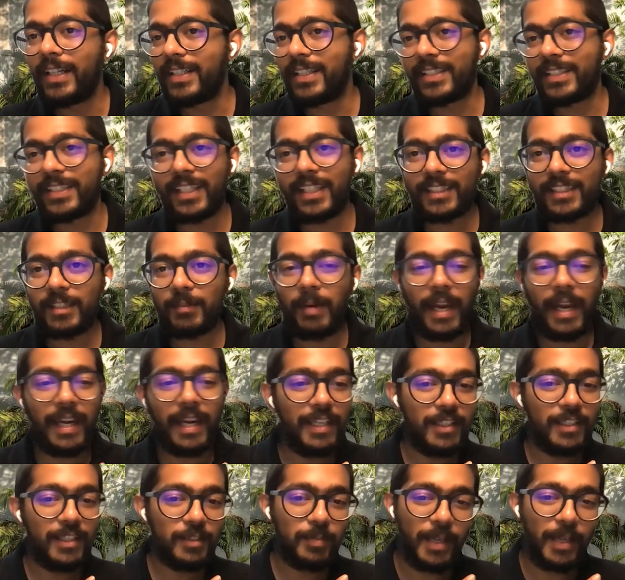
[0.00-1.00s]
discuss some
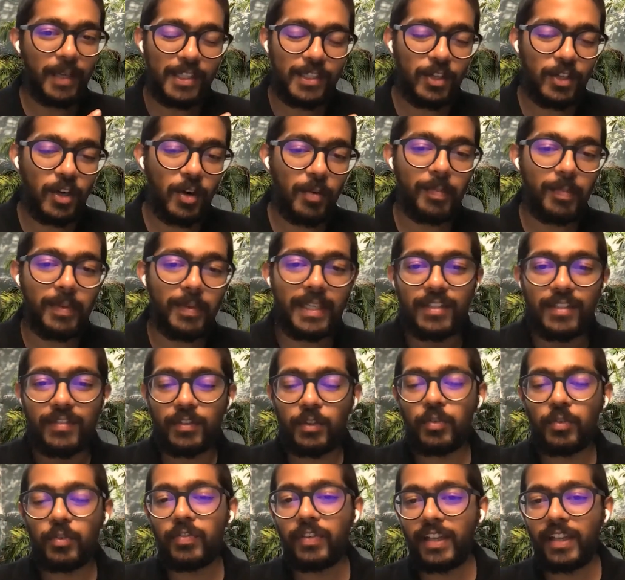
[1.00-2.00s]
ideas, brainstorm, please
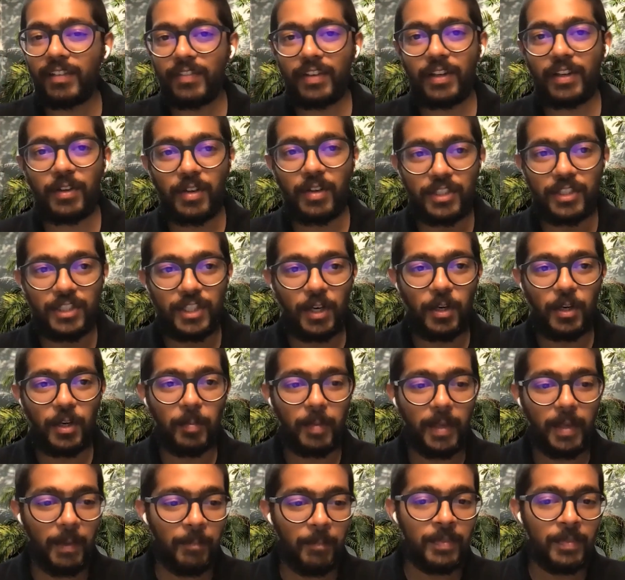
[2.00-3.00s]
do feel free to reach out
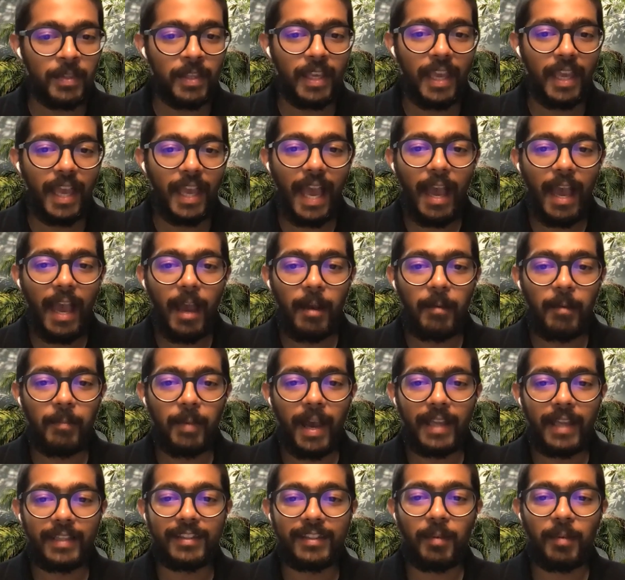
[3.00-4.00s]
to me.
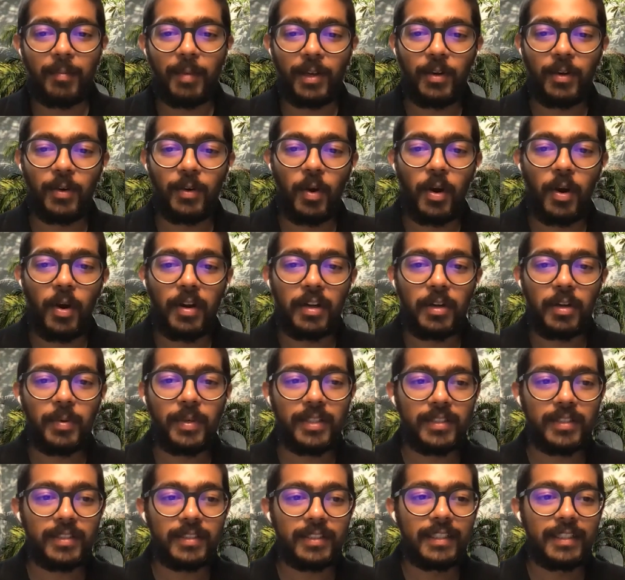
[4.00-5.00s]
At Tanmai Gopal on
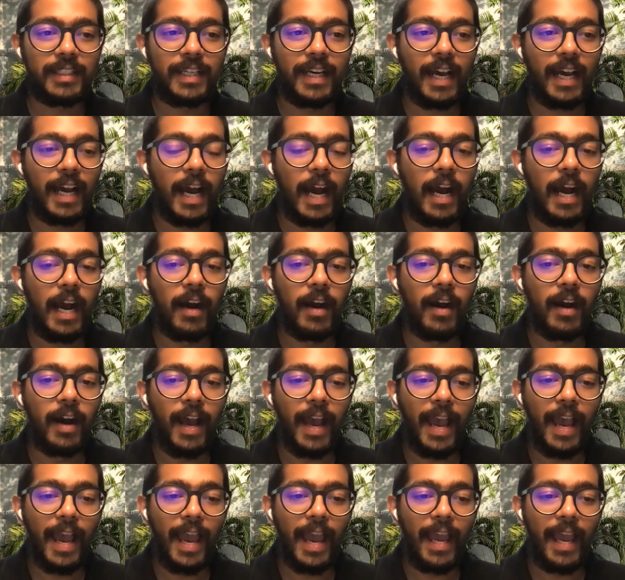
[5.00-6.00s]
Twitter.
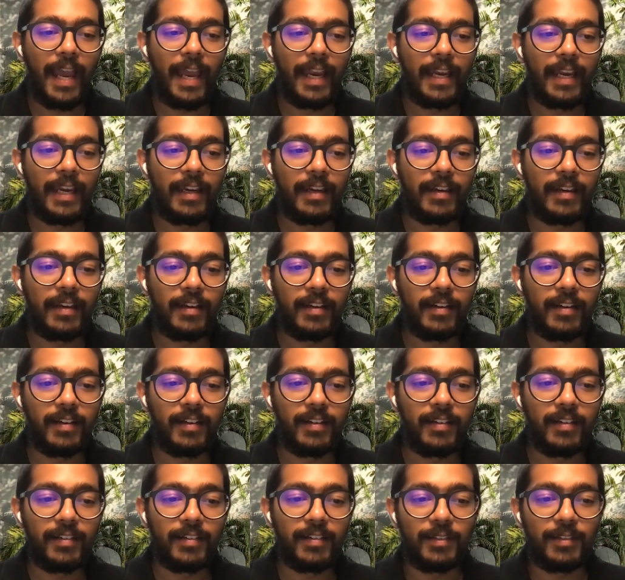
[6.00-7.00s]
And
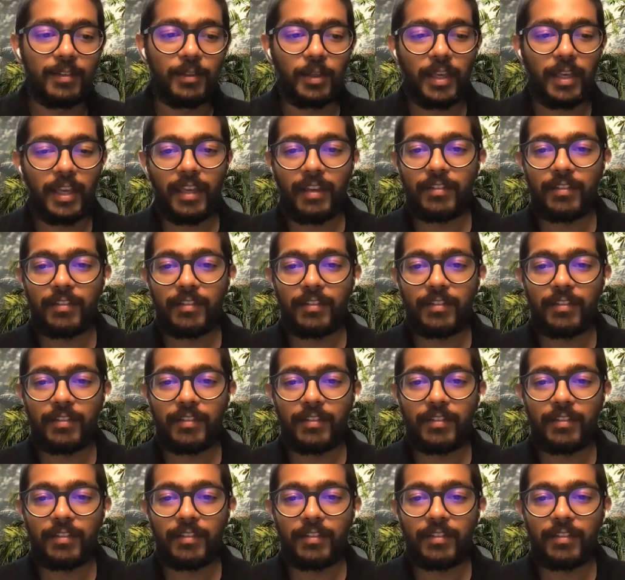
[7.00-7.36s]
look